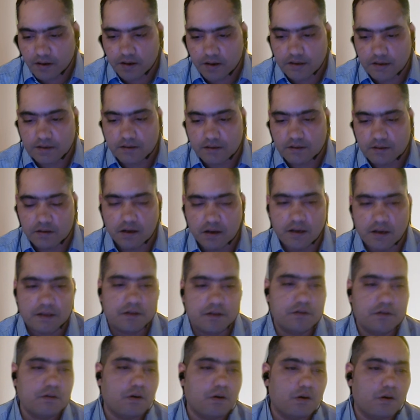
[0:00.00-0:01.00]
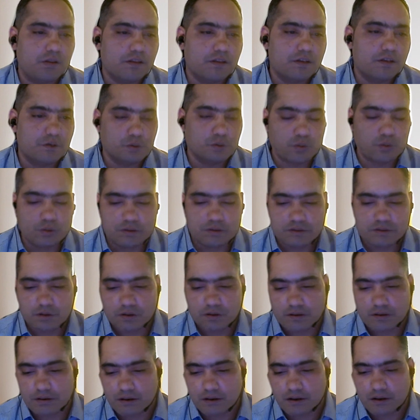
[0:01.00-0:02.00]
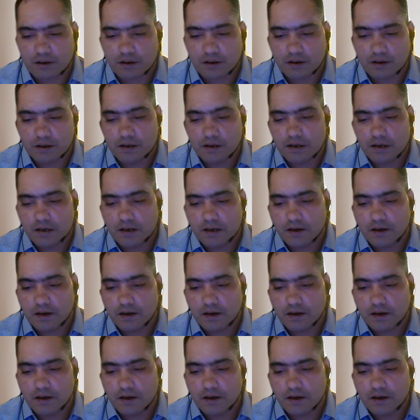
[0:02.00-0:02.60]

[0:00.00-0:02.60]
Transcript: All the tools or